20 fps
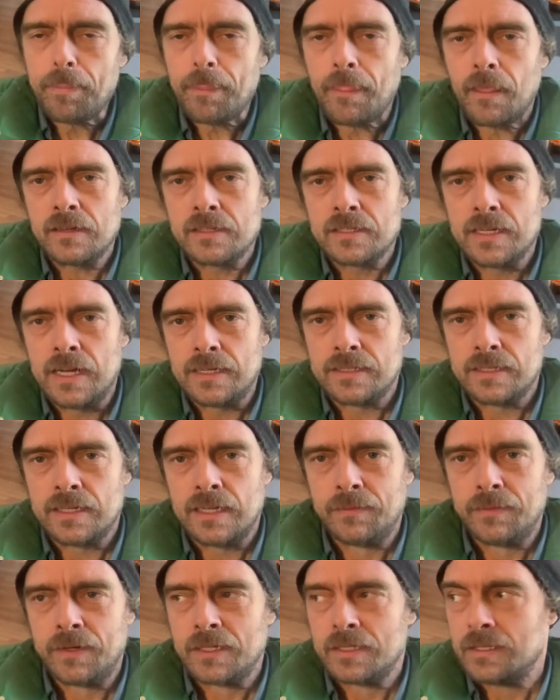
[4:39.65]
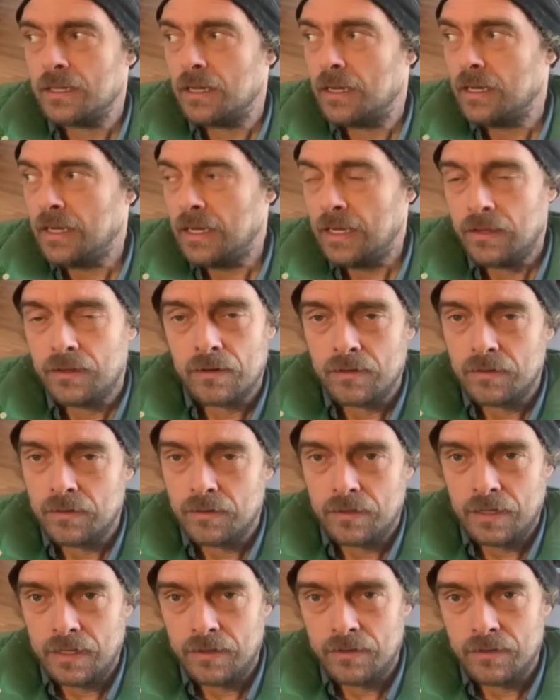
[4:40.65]
It's not saying much. Neither
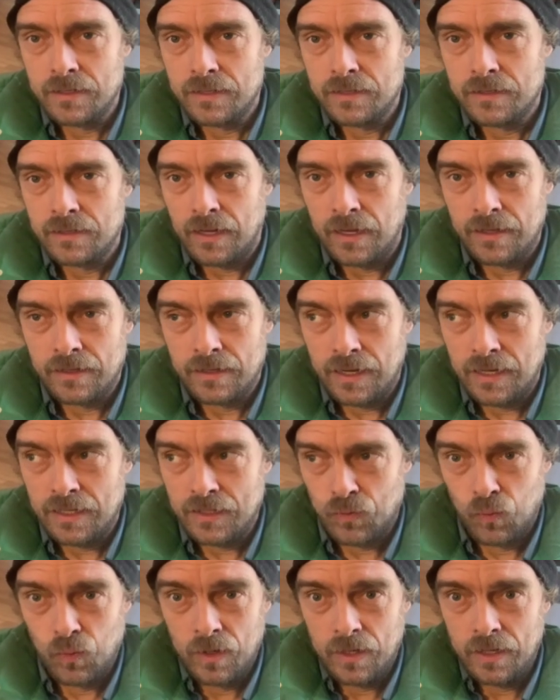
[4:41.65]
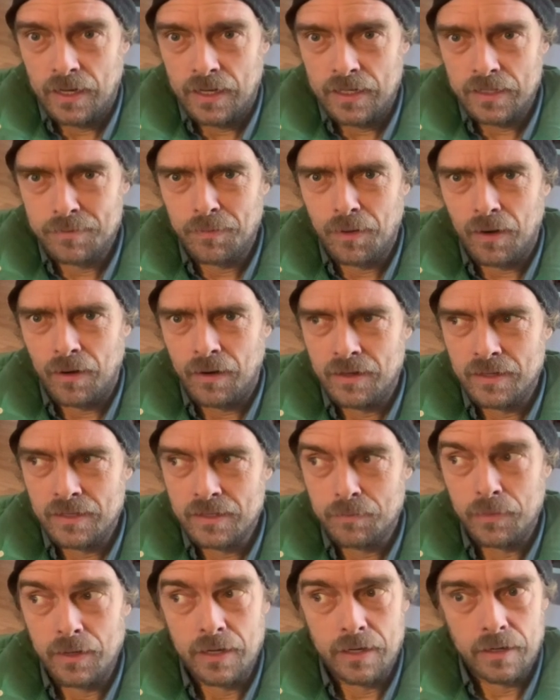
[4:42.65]
is saying that it has really nice bar ends,
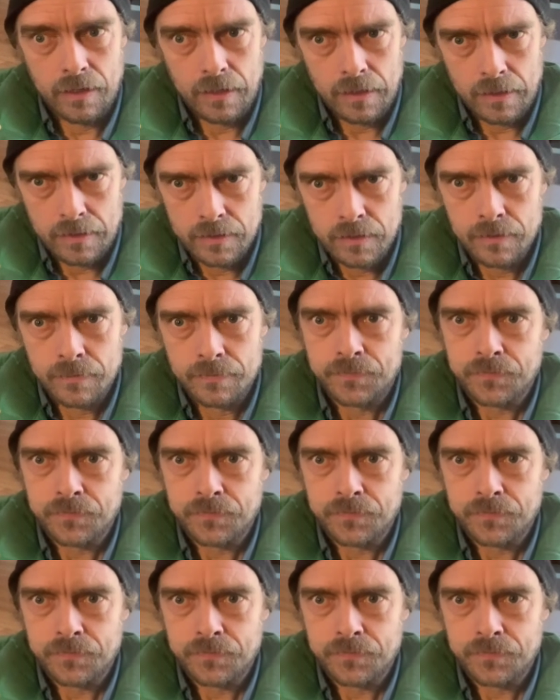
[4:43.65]
but it does.